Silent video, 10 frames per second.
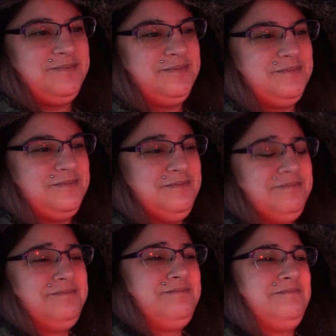
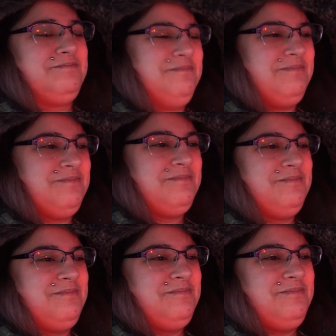
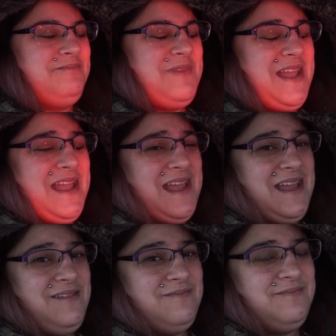know. Meh.